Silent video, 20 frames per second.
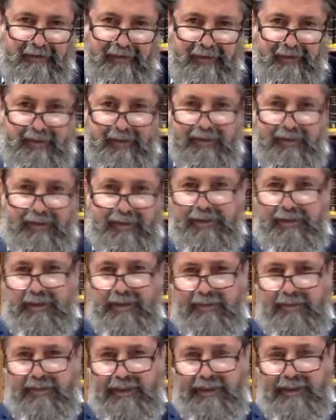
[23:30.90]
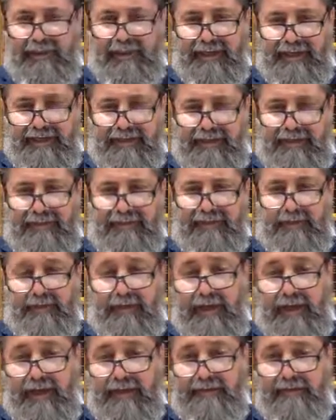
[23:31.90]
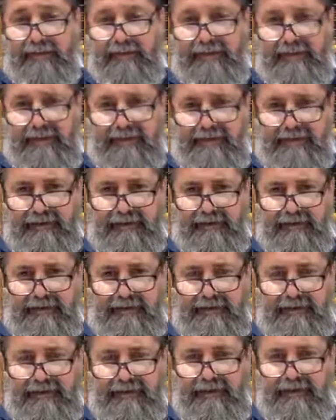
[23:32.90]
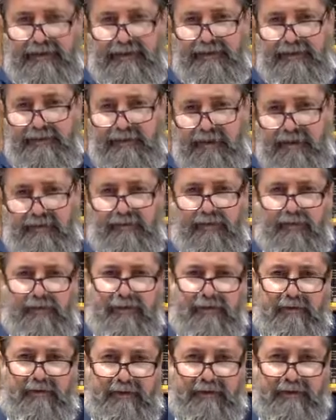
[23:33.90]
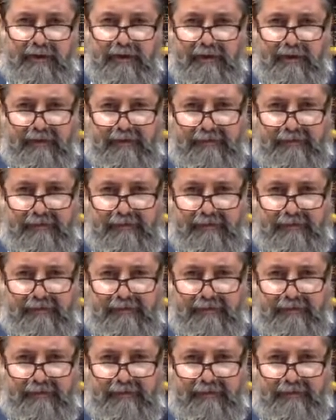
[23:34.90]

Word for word: She saw that actually she will have a son and his wife will be Rivka.